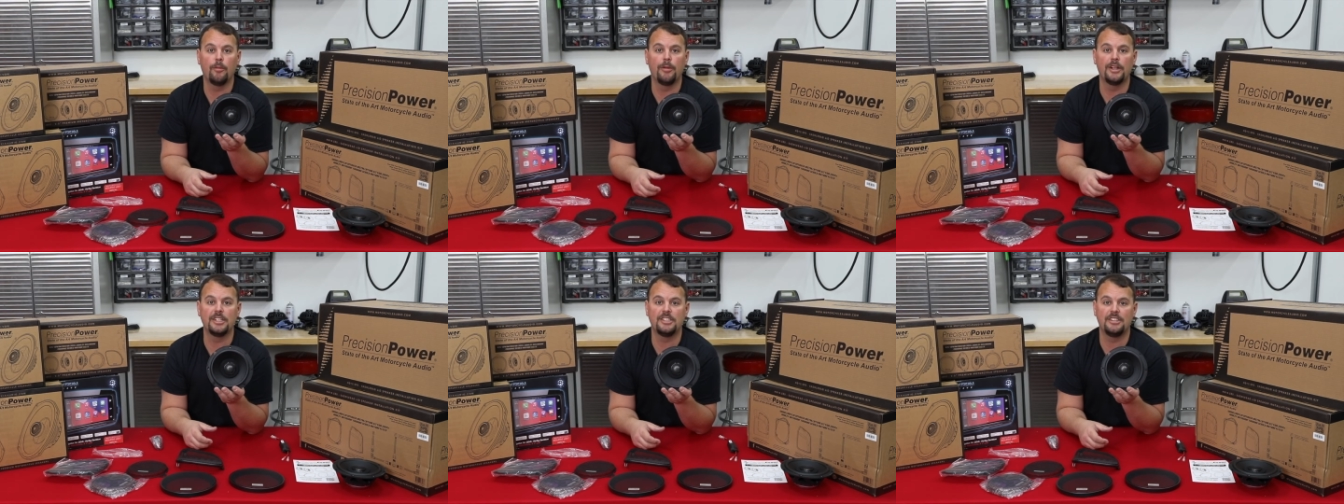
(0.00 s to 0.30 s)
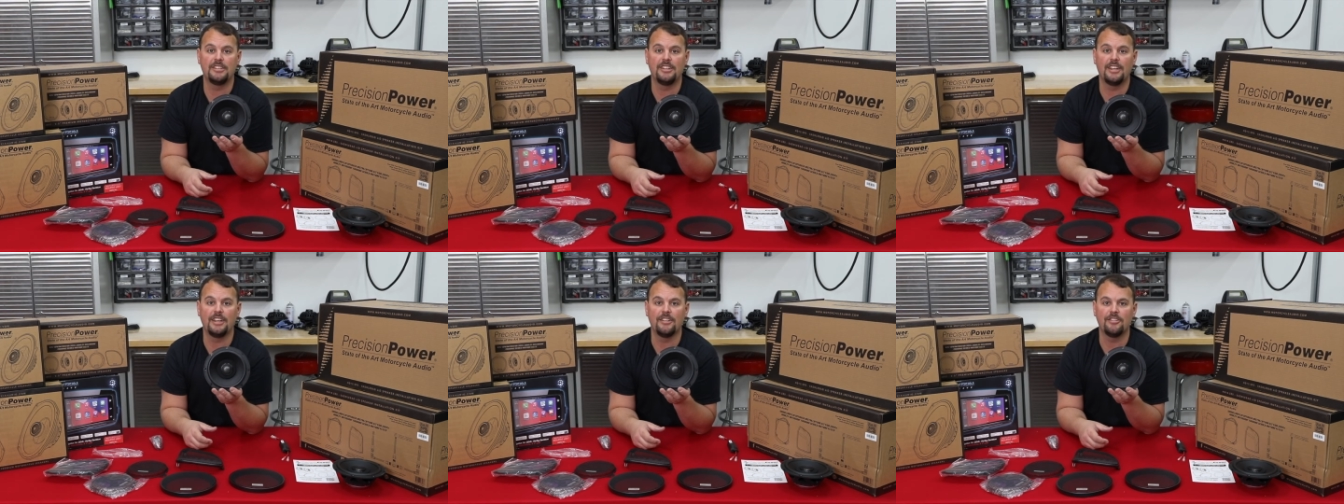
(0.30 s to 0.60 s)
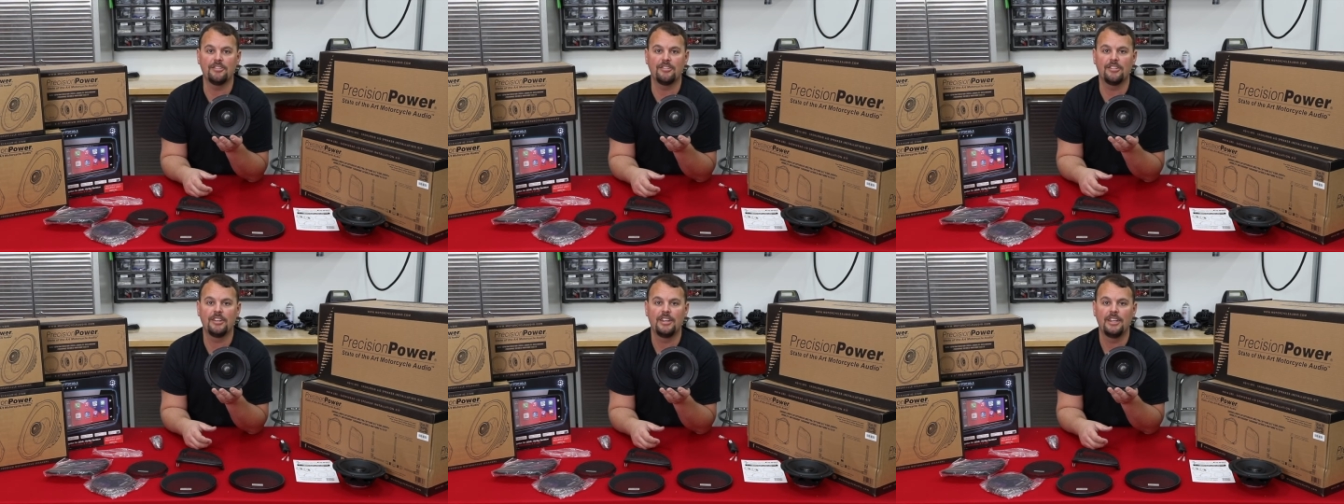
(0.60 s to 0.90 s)
bunch of
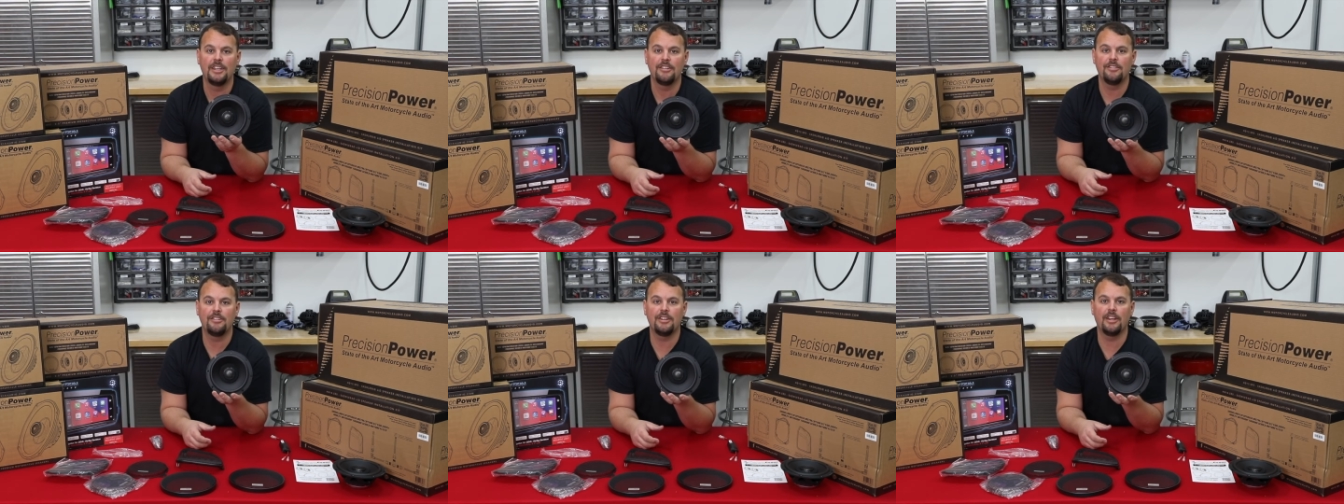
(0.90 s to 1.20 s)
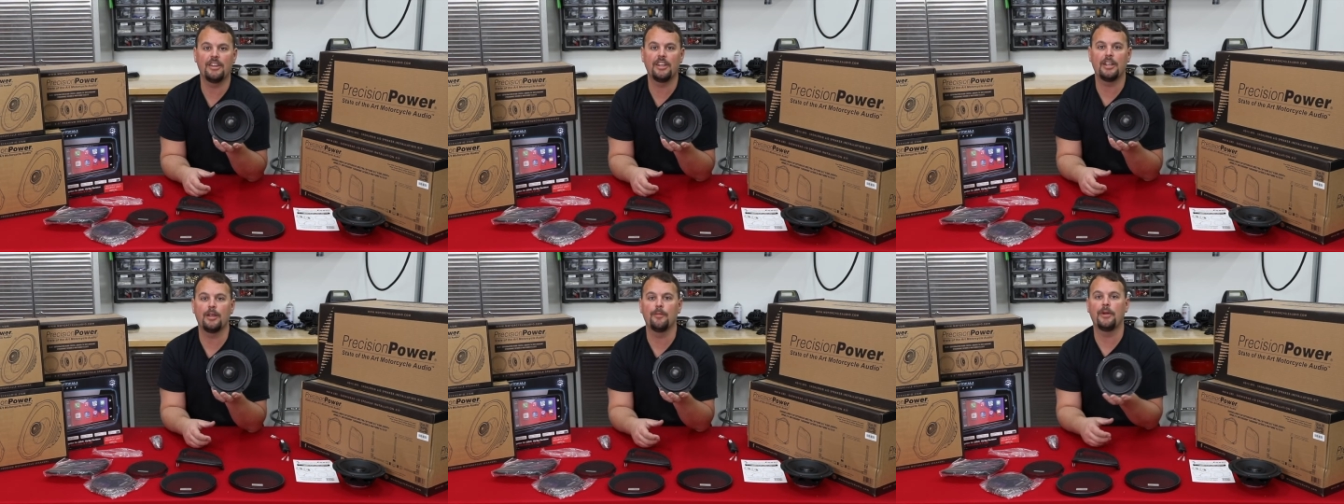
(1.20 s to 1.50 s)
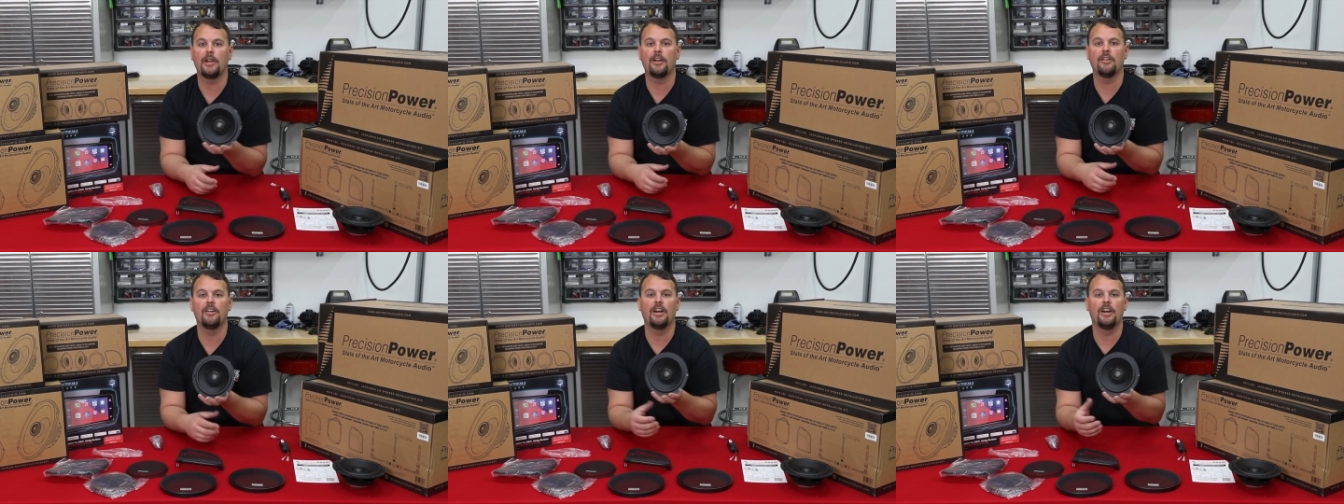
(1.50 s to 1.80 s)
tests, see how they
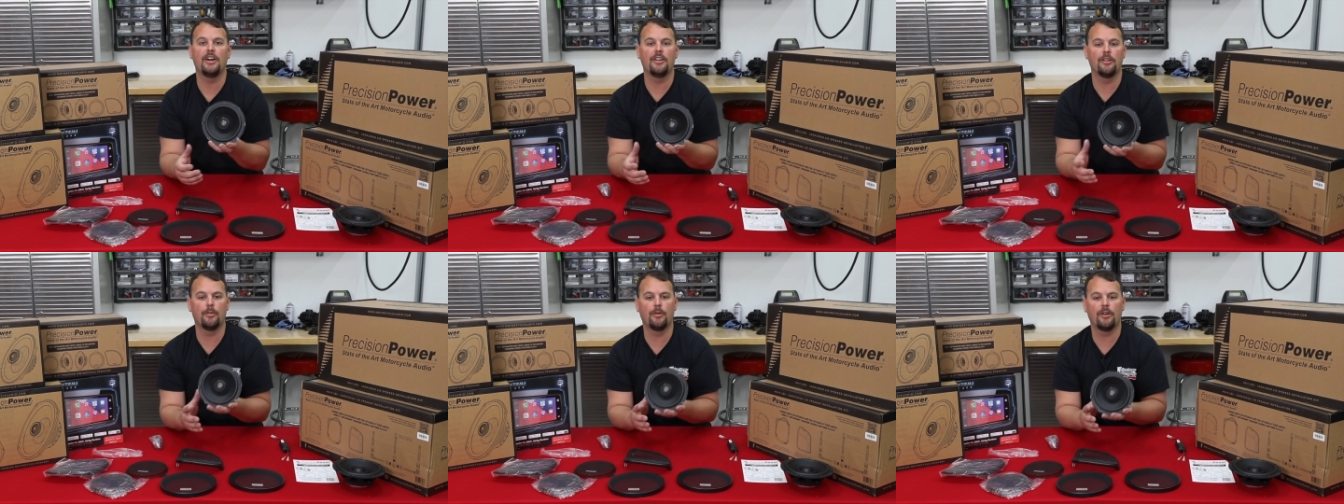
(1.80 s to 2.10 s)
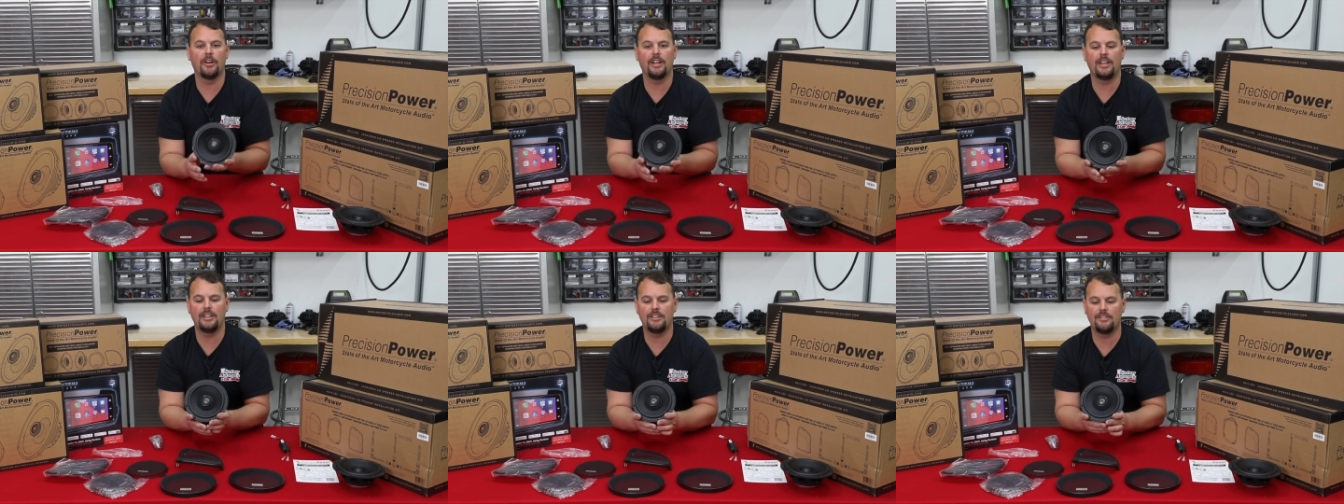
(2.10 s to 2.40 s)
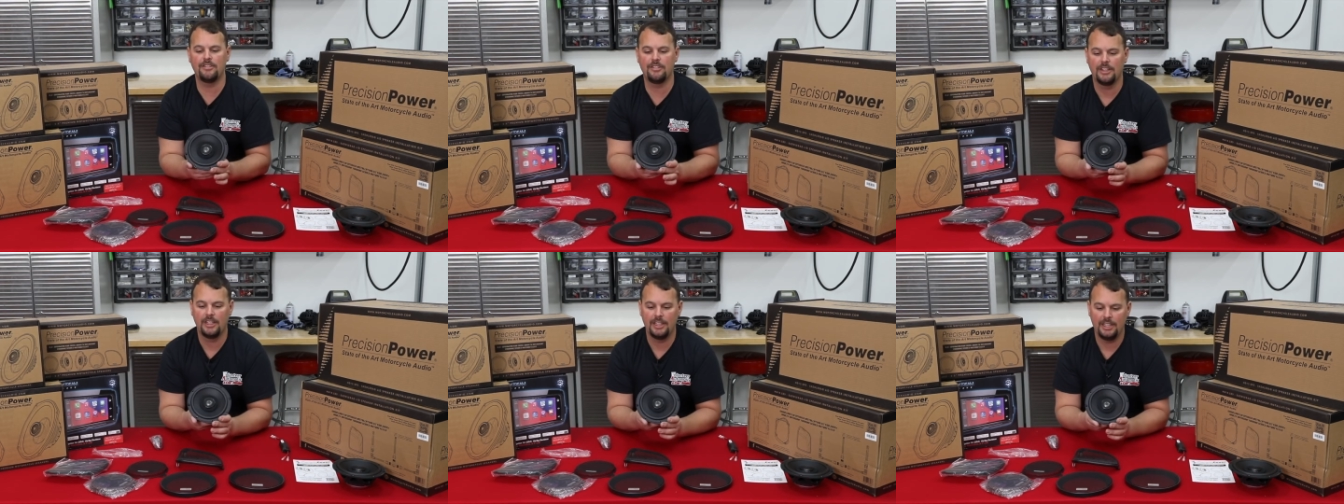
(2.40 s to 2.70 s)
compare to other
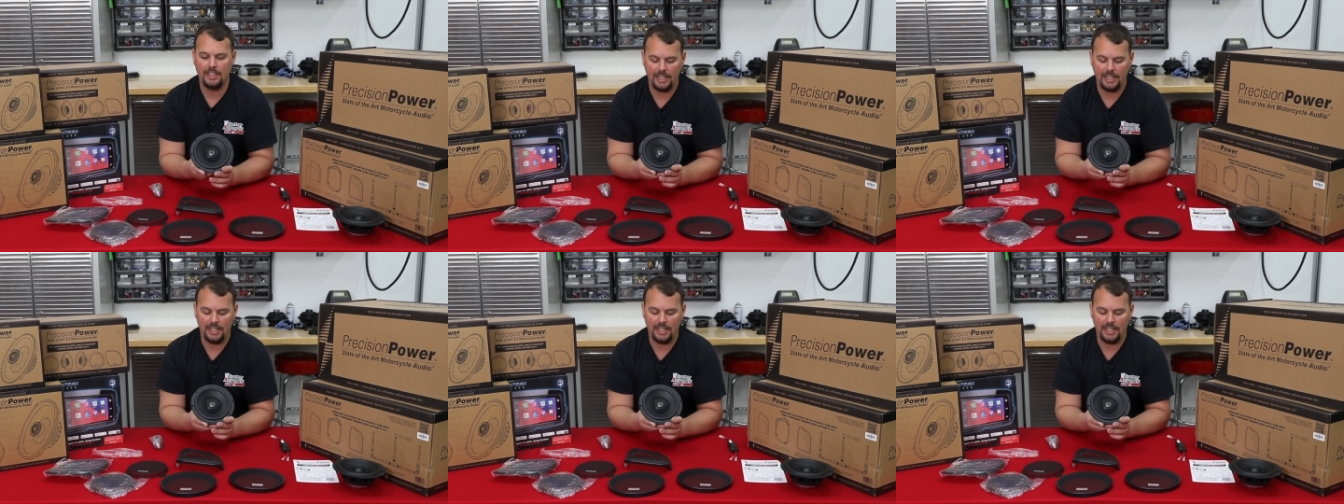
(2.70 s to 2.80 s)
brands,